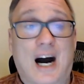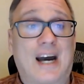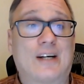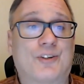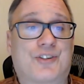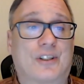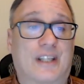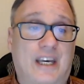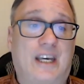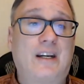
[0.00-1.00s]
Isles the
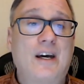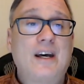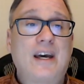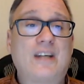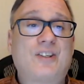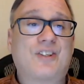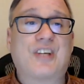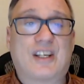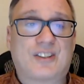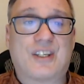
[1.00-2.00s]
lead, his
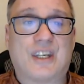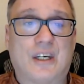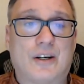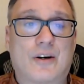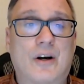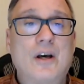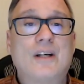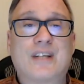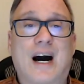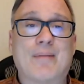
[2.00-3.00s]
sixth of the year.
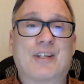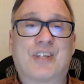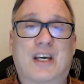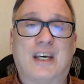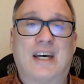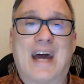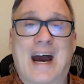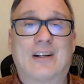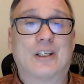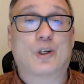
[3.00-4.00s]
Thomas Hickey and
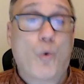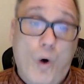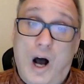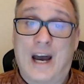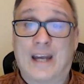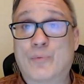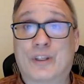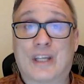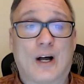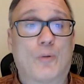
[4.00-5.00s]
Alan Quine
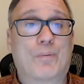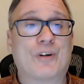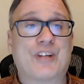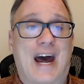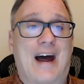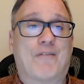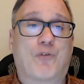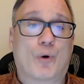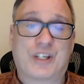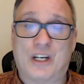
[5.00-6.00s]
with the helpers at
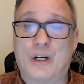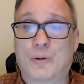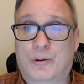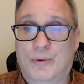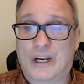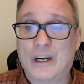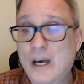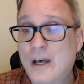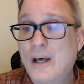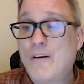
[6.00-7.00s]
14:03.
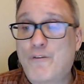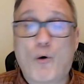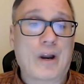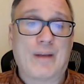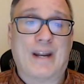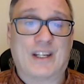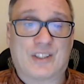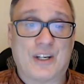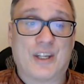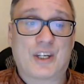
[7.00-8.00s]
40 minutes
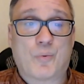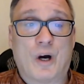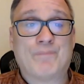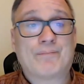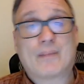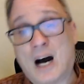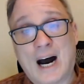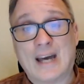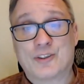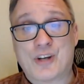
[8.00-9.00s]
into this one,
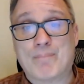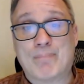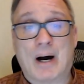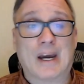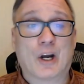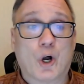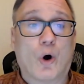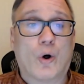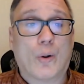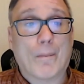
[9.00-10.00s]
Isles up by a
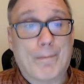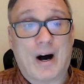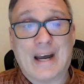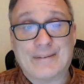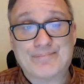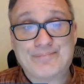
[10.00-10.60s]
goal. But